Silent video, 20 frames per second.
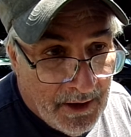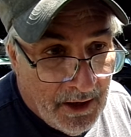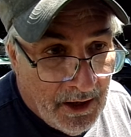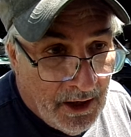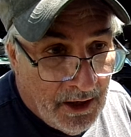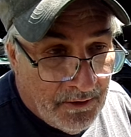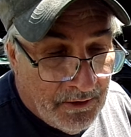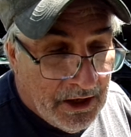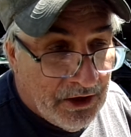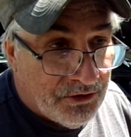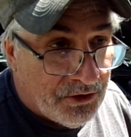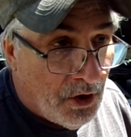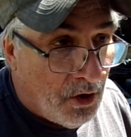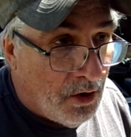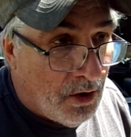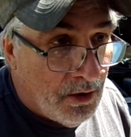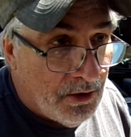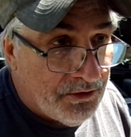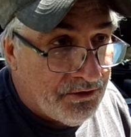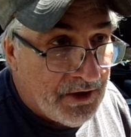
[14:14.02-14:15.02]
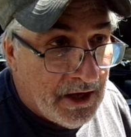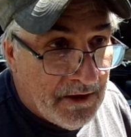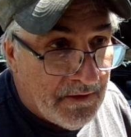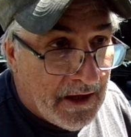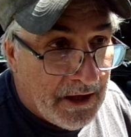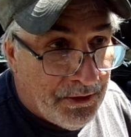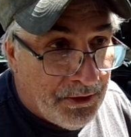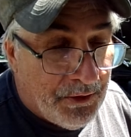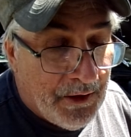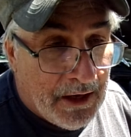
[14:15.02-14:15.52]
These cars, they
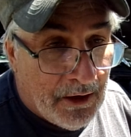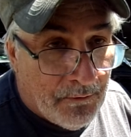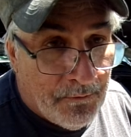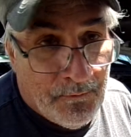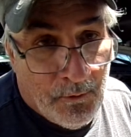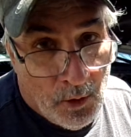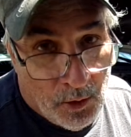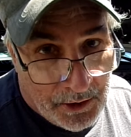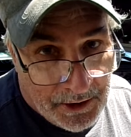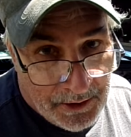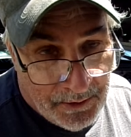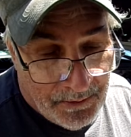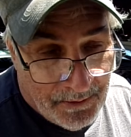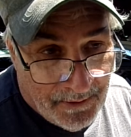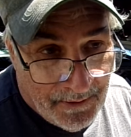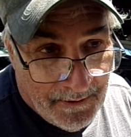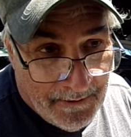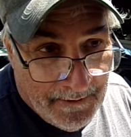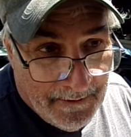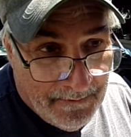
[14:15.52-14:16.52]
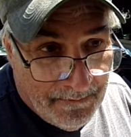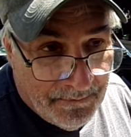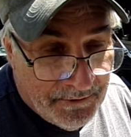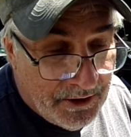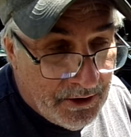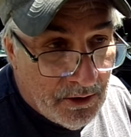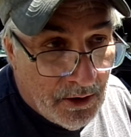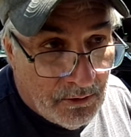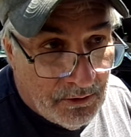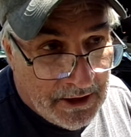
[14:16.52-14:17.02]
think for you. You
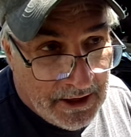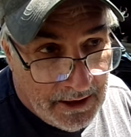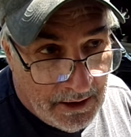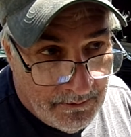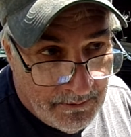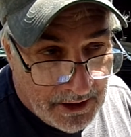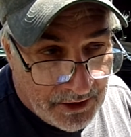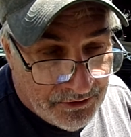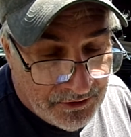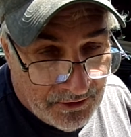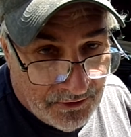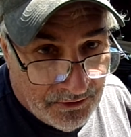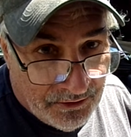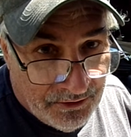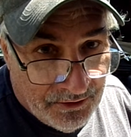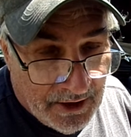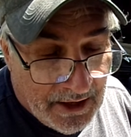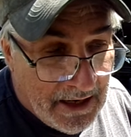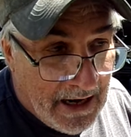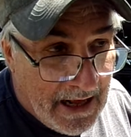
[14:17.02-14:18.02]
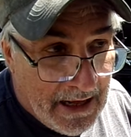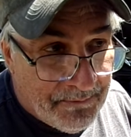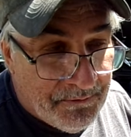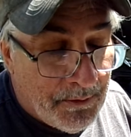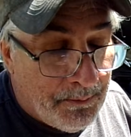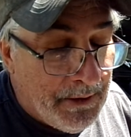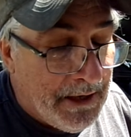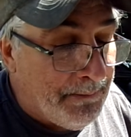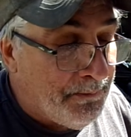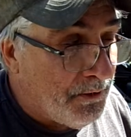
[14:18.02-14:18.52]
don't need emissions. And half the
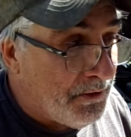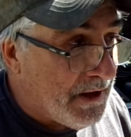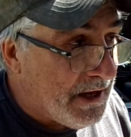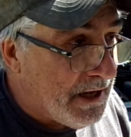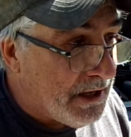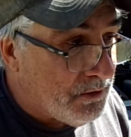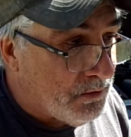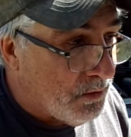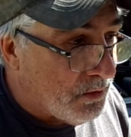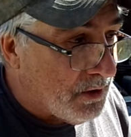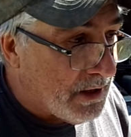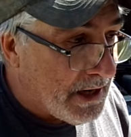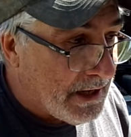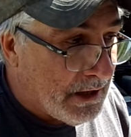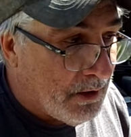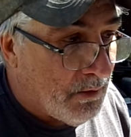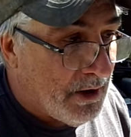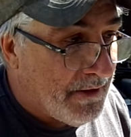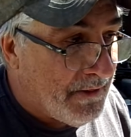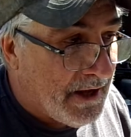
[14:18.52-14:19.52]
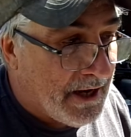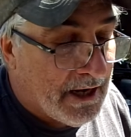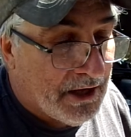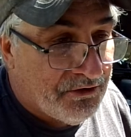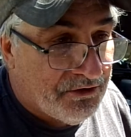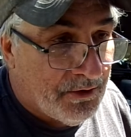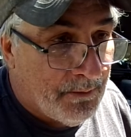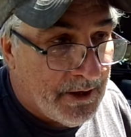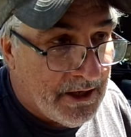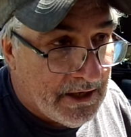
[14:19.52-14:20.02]
people, they ignore it anyway. They got
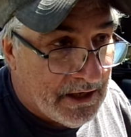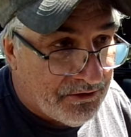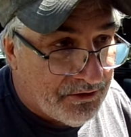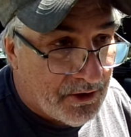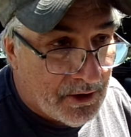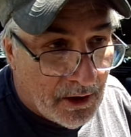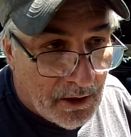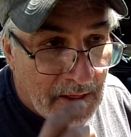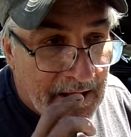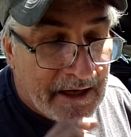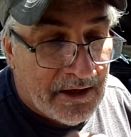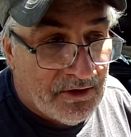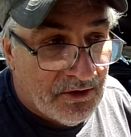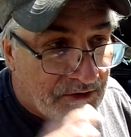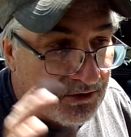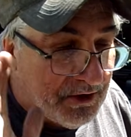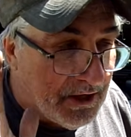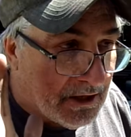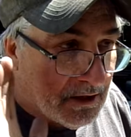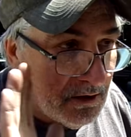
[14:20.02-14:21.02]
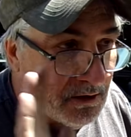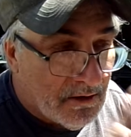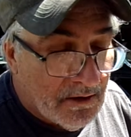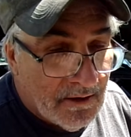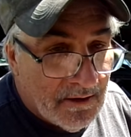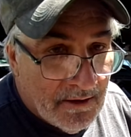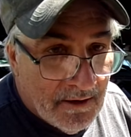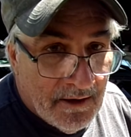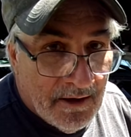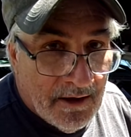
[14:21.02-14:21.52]
somebody that's going to lick the sticker
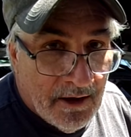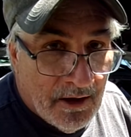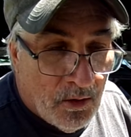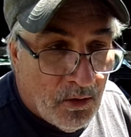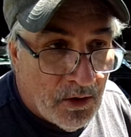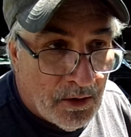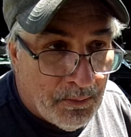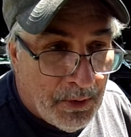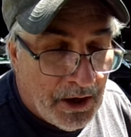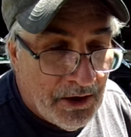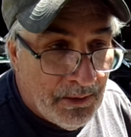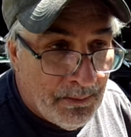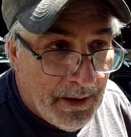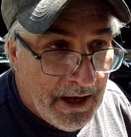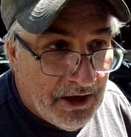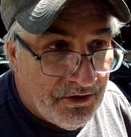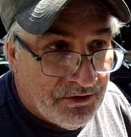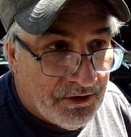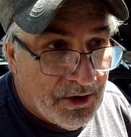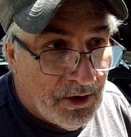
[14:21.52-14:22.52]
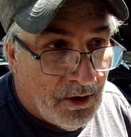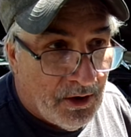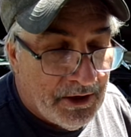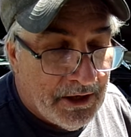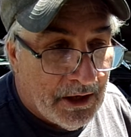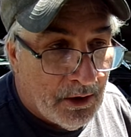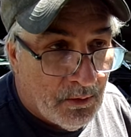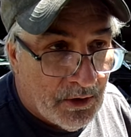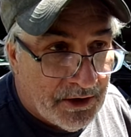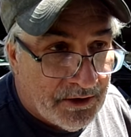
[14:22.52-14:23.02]
or paste it on
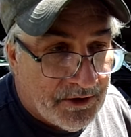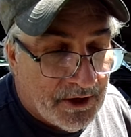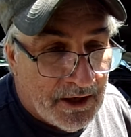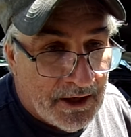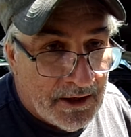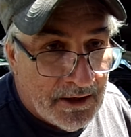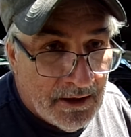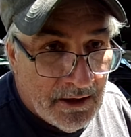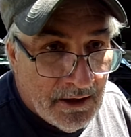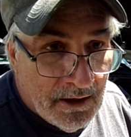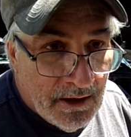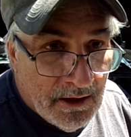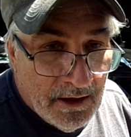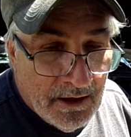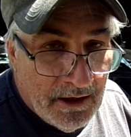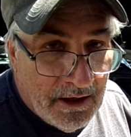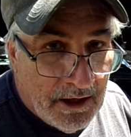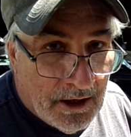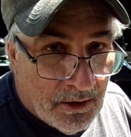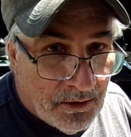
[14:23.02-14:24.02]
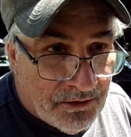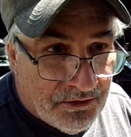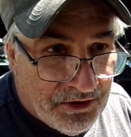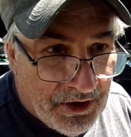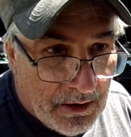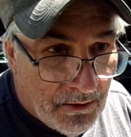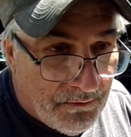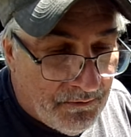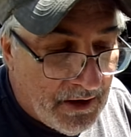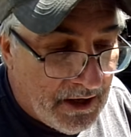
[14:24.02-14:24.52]
there with, you know,
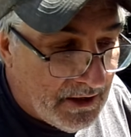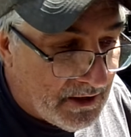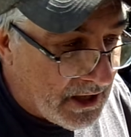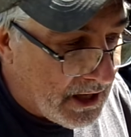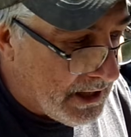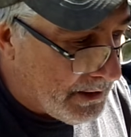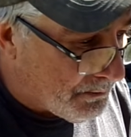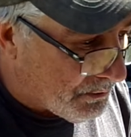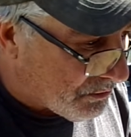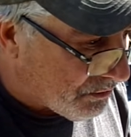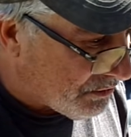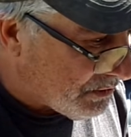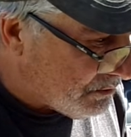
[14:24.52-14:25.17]
cellophane tape or some